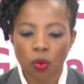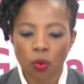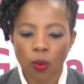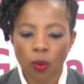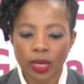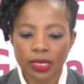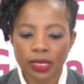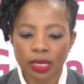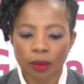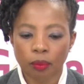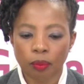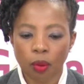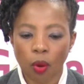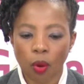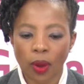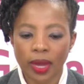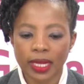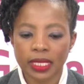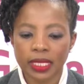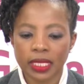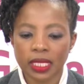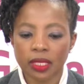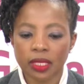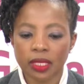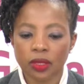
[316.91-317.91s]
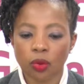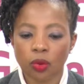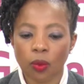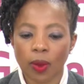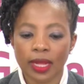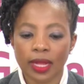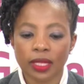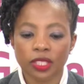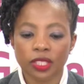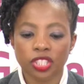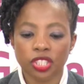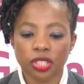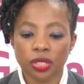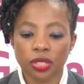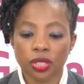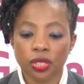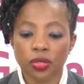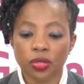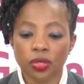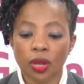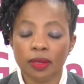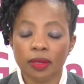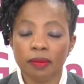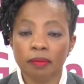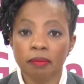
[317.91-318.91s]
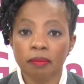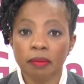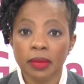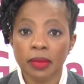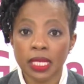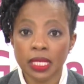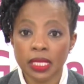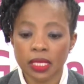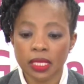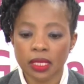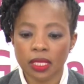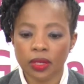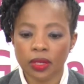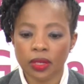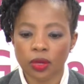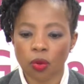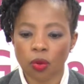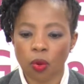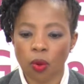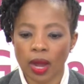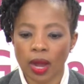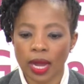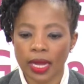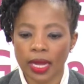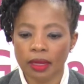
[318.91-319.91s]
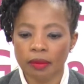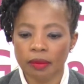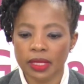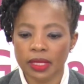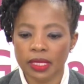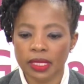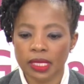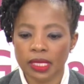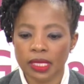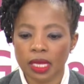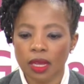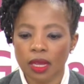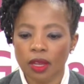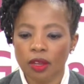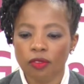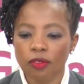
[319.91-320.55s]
was appointed while she did not meet the requirements